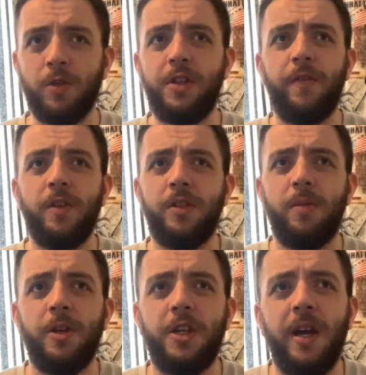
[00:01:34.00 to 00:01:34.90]
you've got so
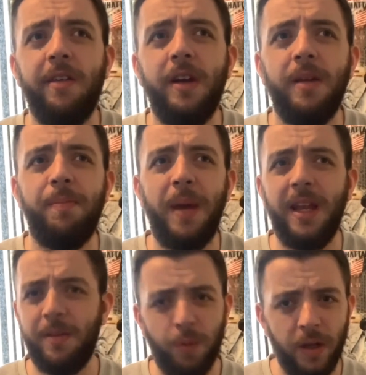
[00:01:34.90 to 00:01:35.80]
much highly paid
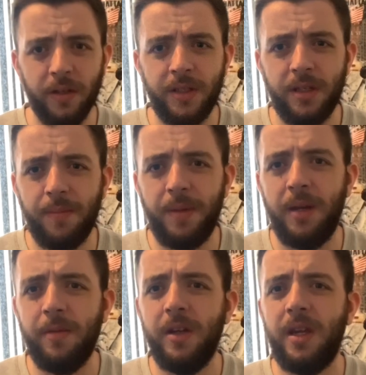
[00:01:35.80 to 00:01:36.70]
players in the Premier
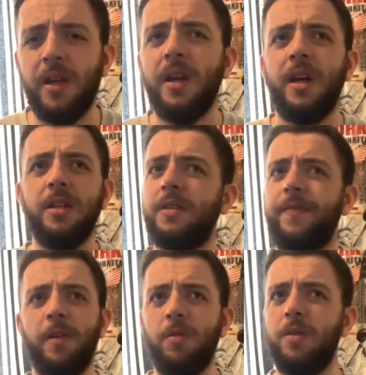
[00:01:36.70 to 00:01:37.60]
League. It's
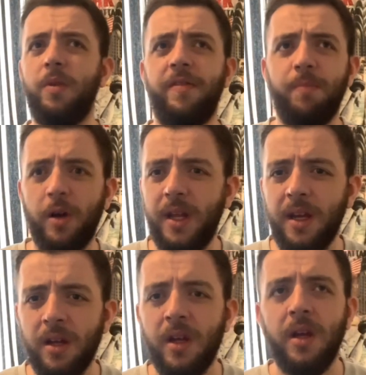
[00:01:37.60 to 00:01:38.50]
filled with money.
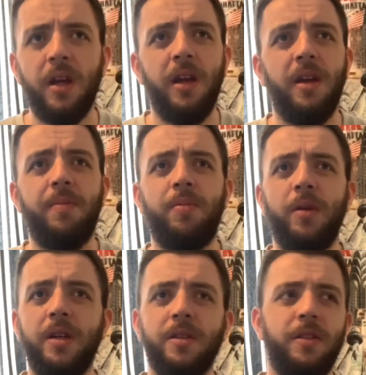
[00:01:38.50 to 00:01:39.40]

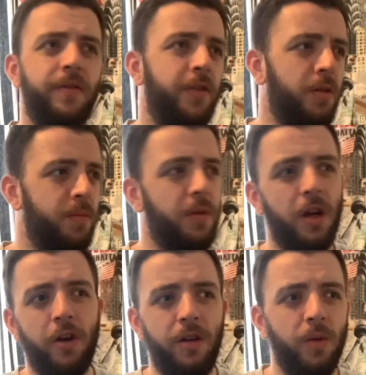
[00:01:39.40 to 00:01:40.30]
Players from
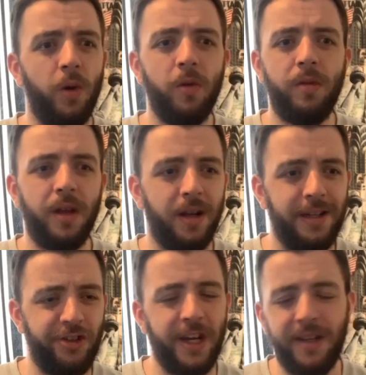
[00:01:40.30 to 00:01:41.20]
around the world are
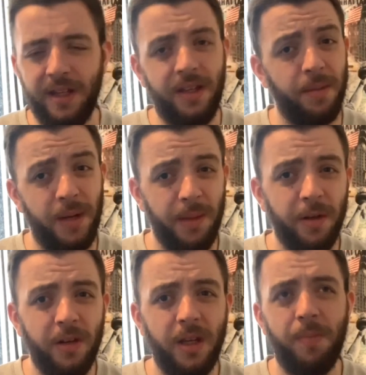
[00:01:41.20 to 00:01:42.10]
attracted to Premier
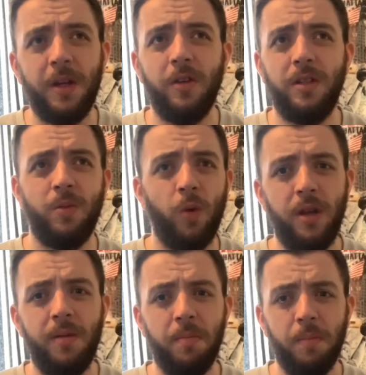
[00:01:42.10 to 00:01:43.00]
League because one,
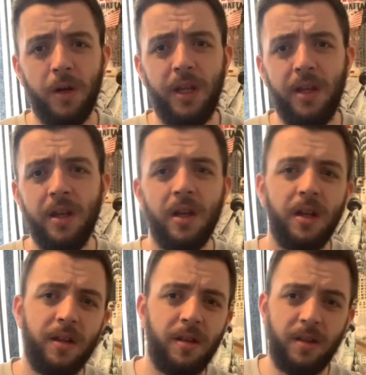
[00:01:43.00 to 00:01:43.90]
money,
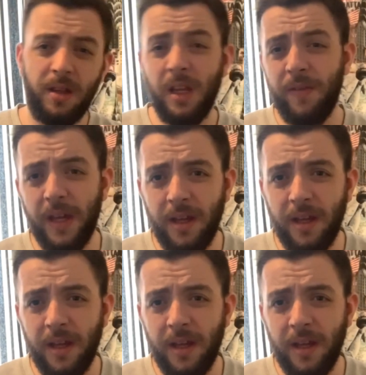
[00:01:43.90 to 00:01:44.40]
TV, do you